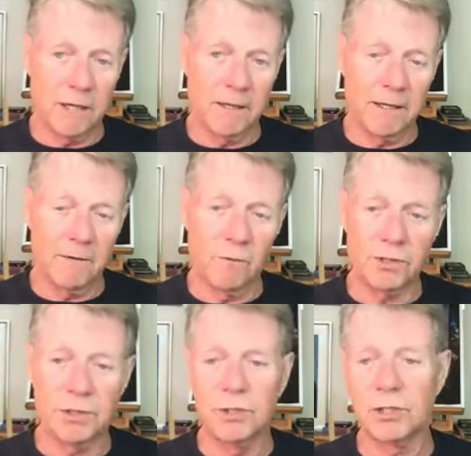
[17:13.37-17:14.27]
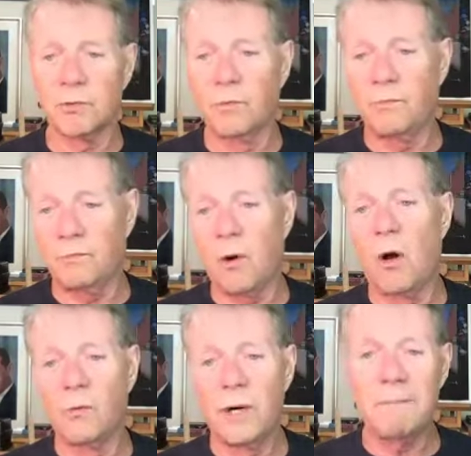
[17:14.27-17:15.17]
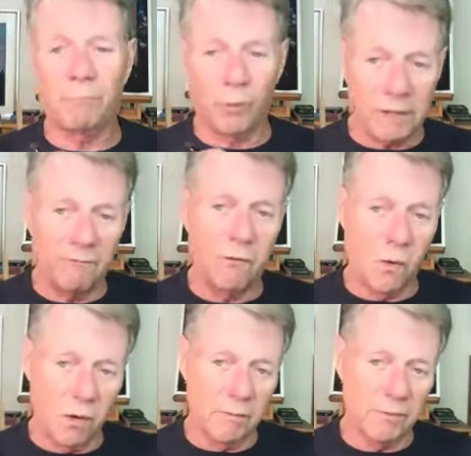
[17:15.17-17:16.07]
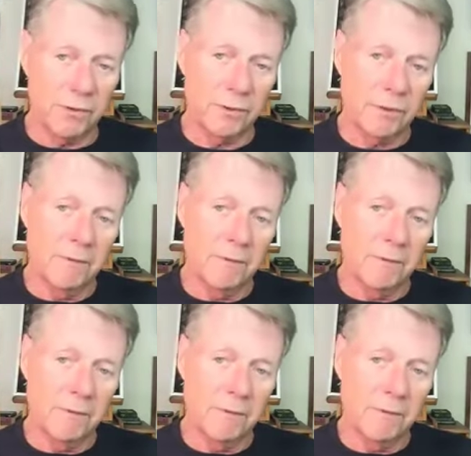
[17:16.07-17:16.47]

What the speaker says: and it wasn't just already preformed